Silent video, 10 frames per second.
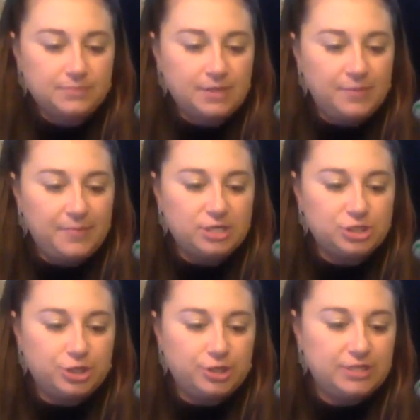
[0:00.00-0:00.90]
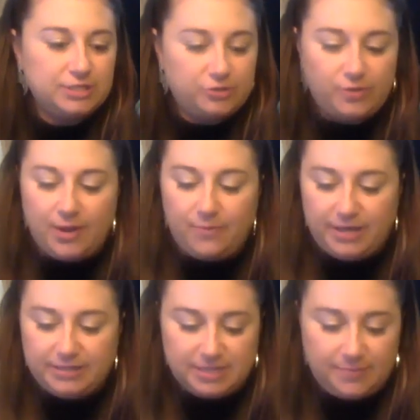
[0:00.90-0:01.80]
let me make sure these are the right
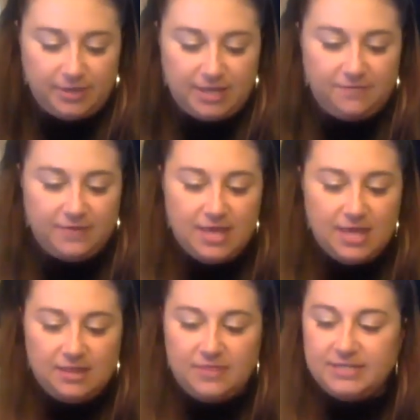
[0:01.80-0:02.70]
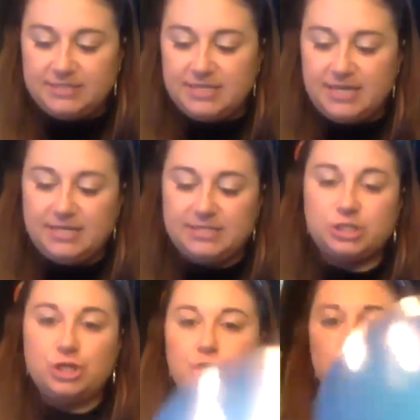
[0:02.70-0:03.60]
ones. I believe this
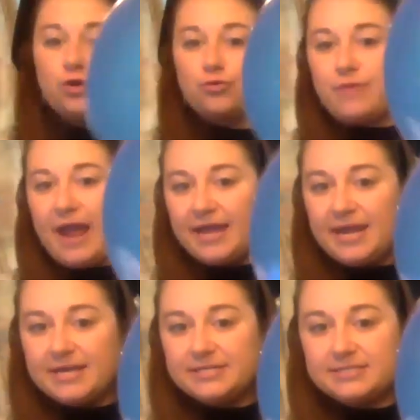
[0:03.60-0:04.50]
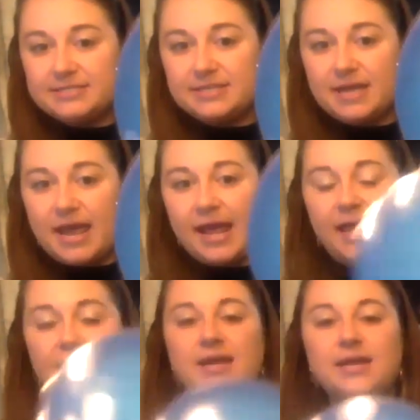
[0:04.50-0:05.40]
is Uranus
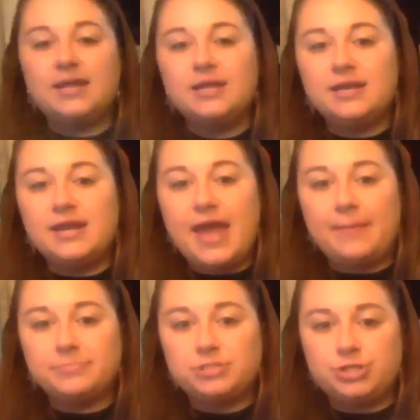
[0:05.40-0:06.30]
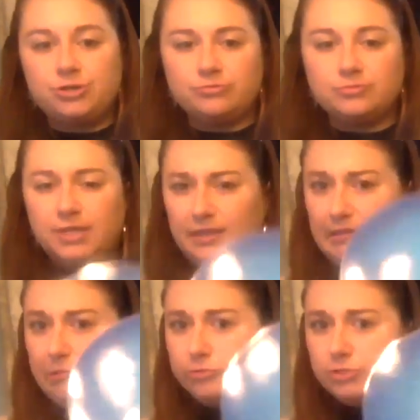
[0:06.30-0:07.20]
and Neptune. I
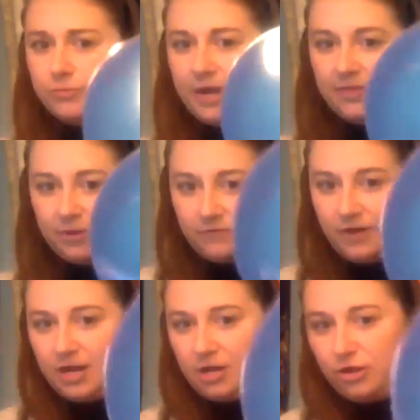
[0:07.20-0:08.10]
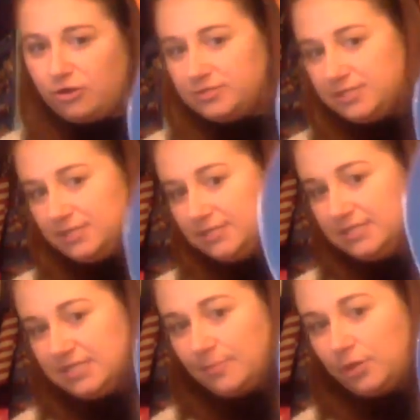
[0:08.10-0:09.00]
think those are right. They're very close and
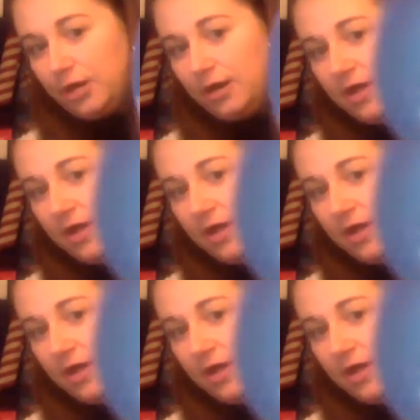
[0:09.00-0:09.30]
similar